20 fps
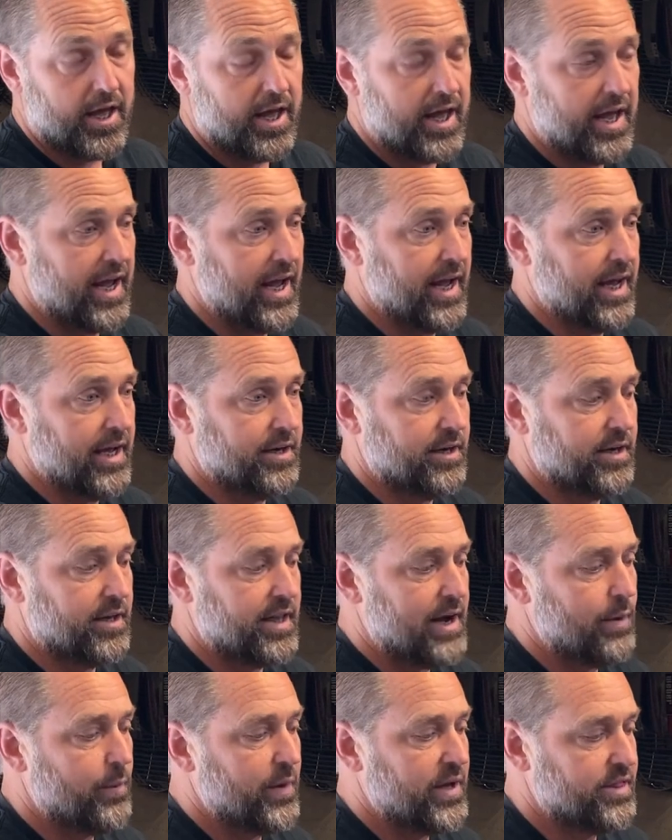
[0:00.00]
And
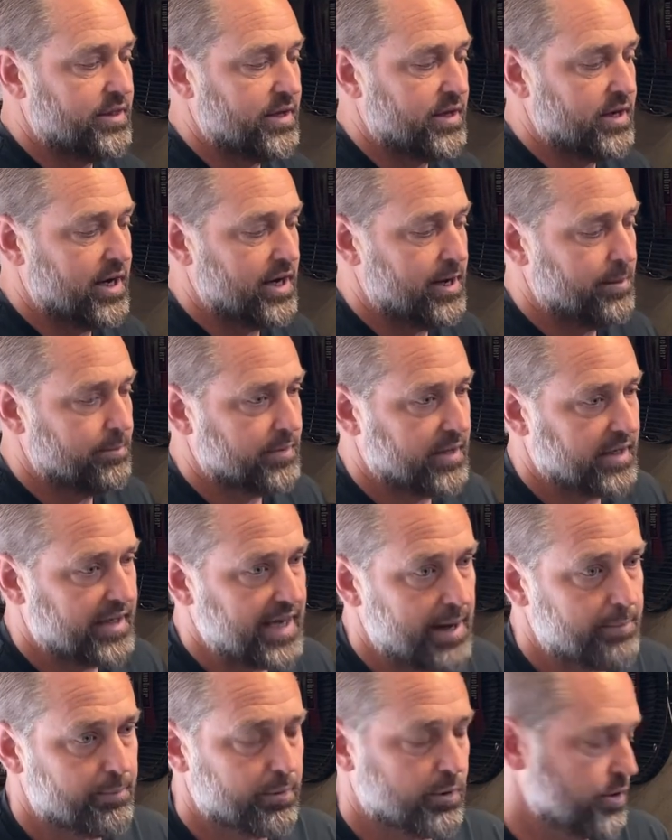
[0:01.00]
that way the
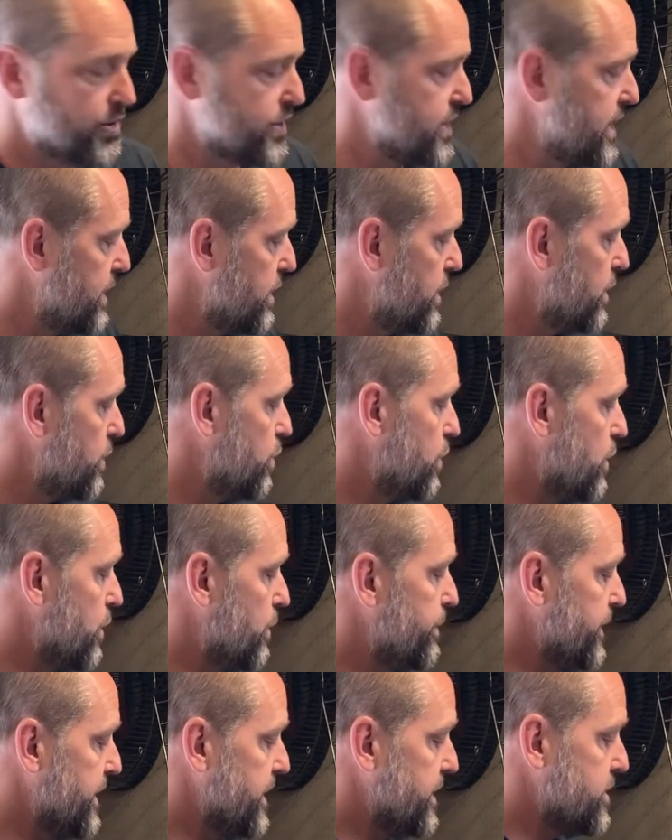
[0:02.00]
dampers won't
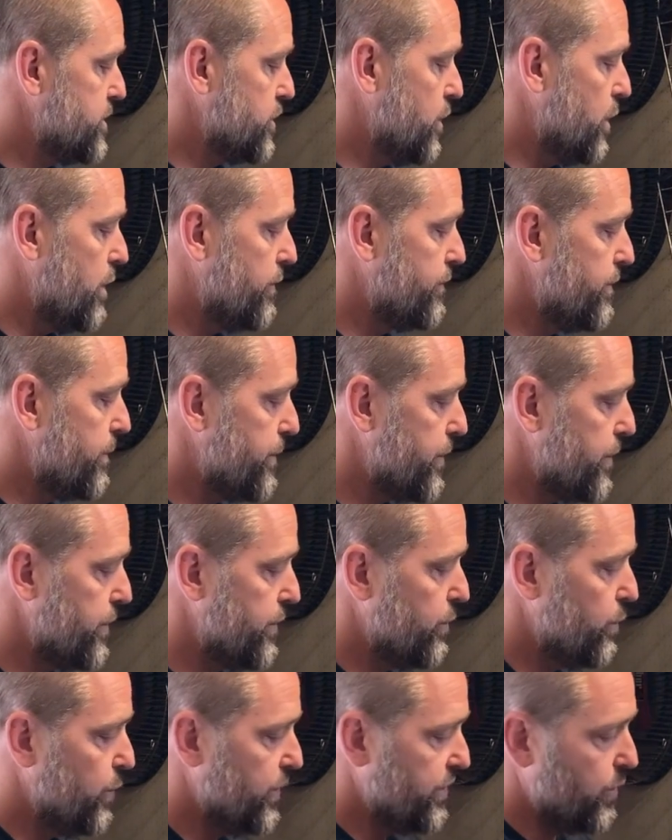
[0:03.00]
be so
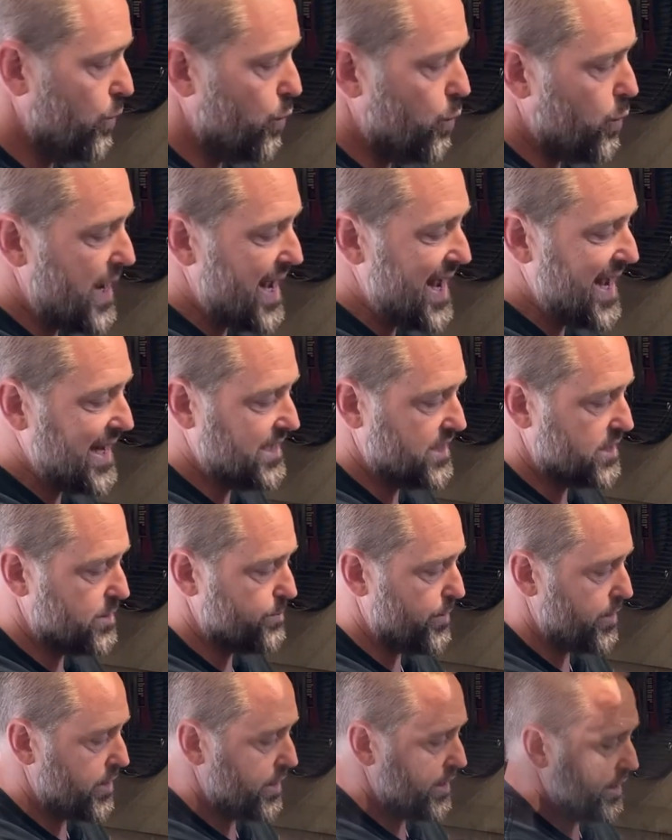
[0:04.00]
overburdened with the wide
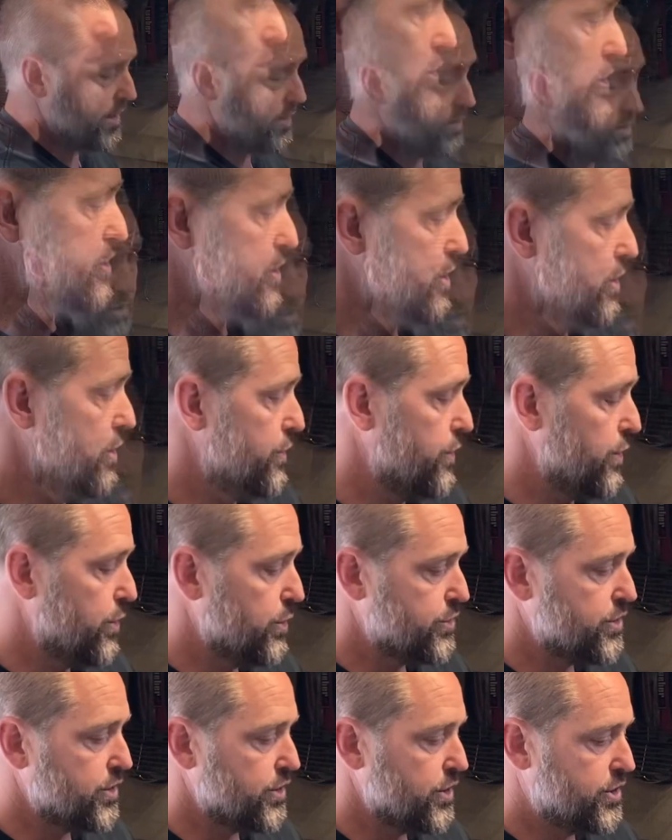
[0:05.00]
spot here. So
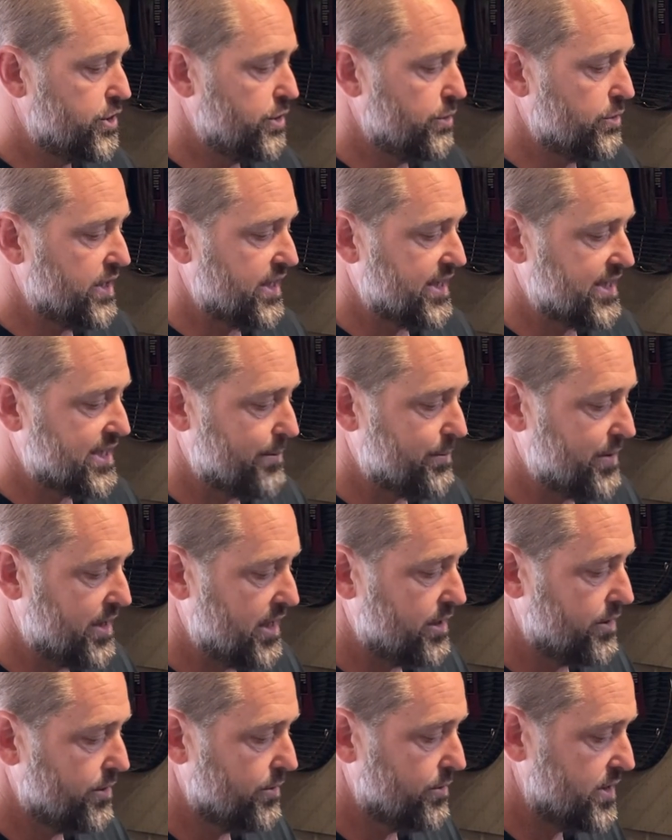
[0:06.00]
those are the two things I'm going to
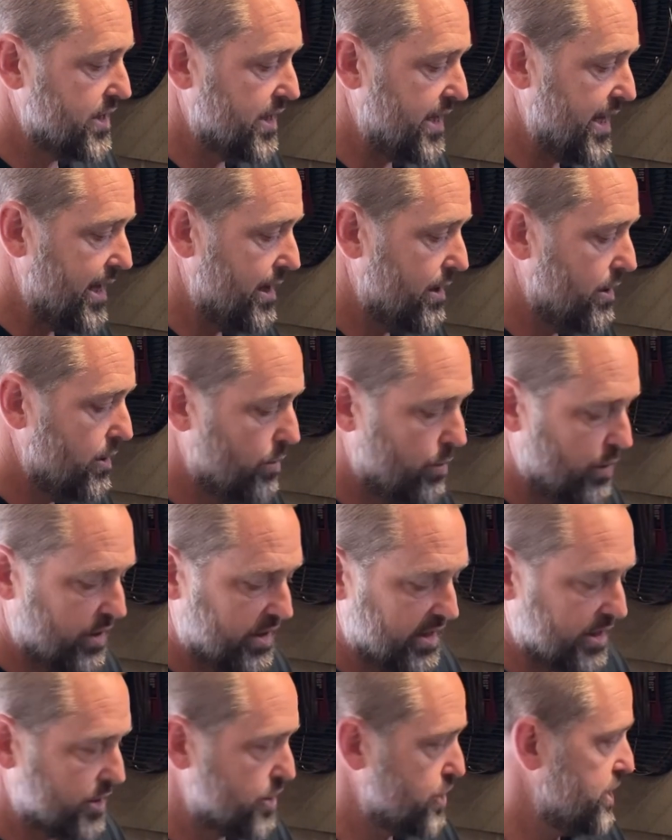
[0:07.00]
do today with
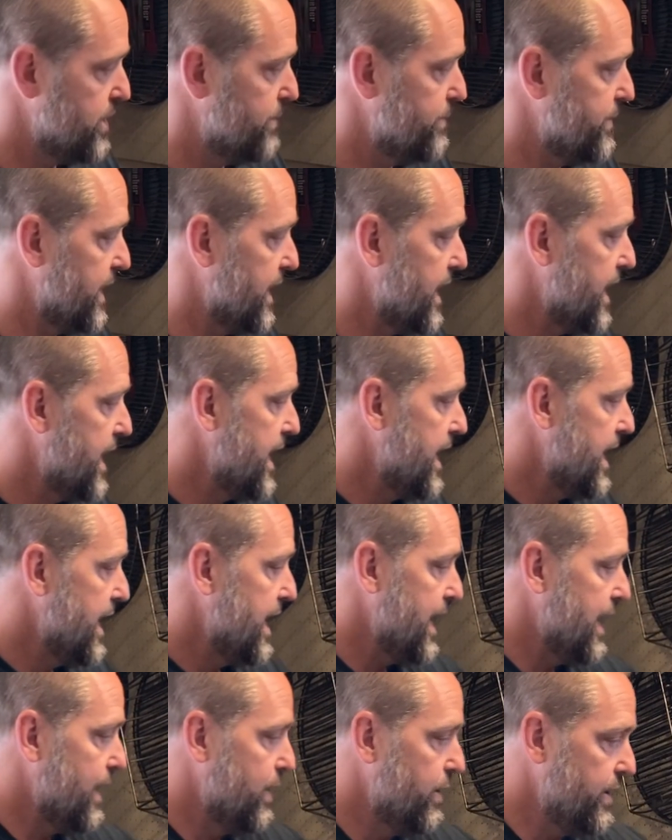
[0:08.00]
this chimney.
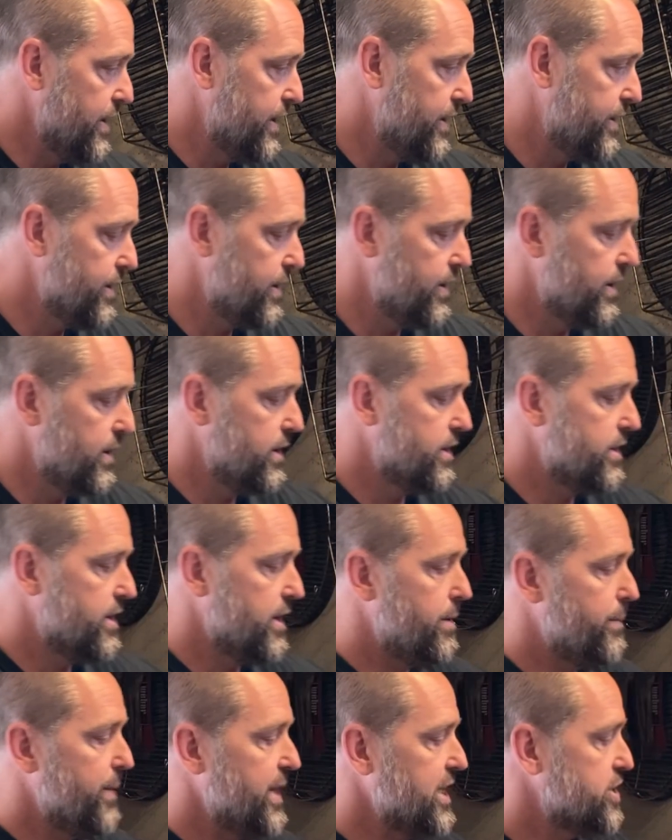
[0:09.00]
And the
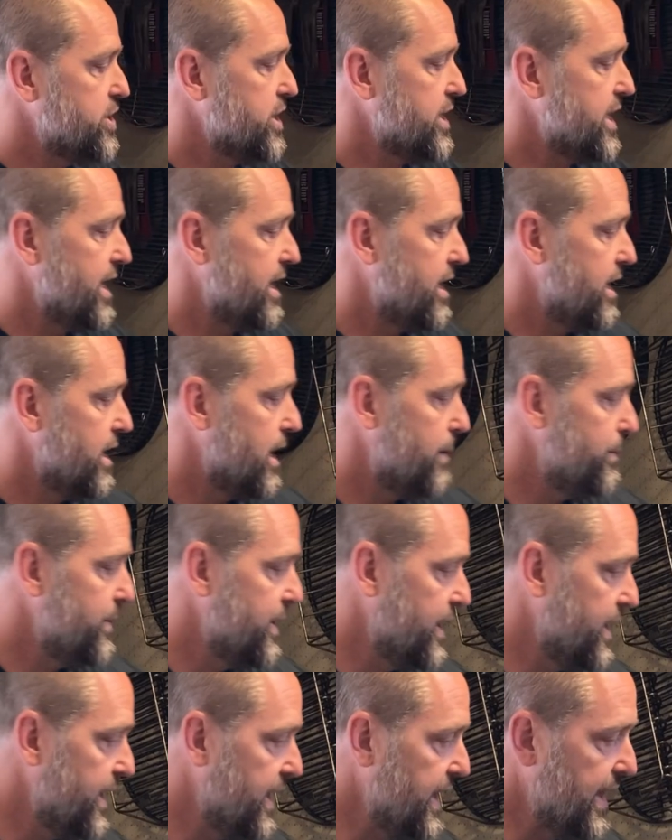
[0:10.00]
dimension I'm going
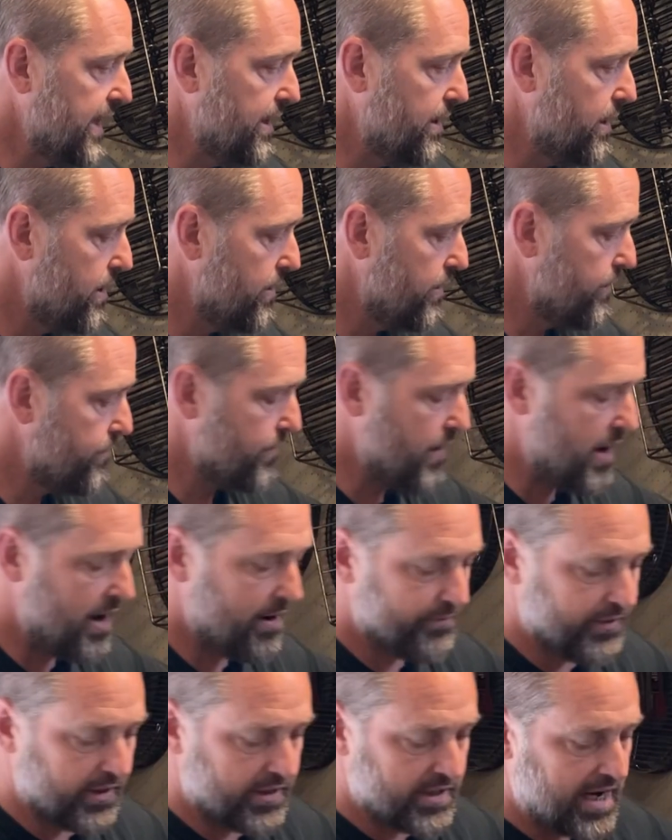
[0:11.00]
to need
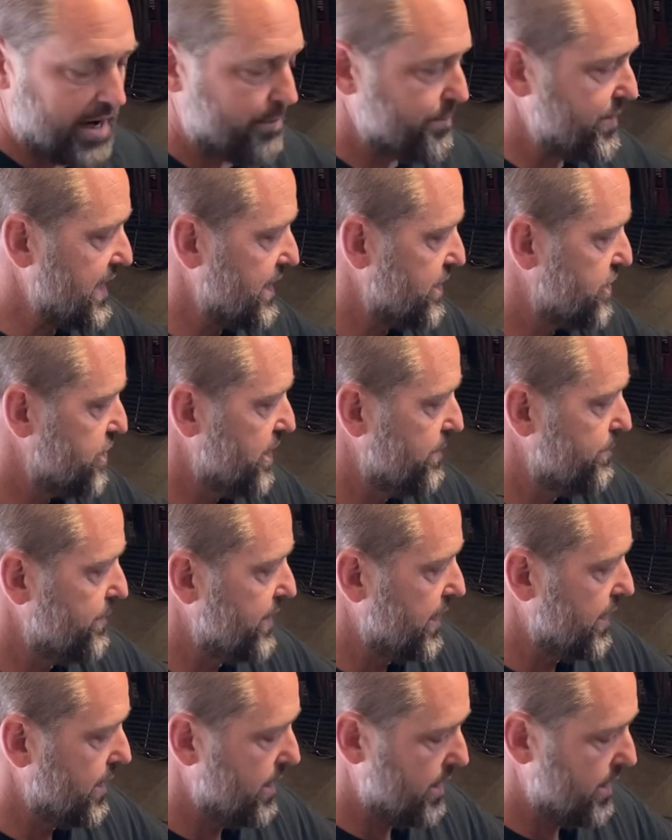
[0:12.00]
off the top of that chimney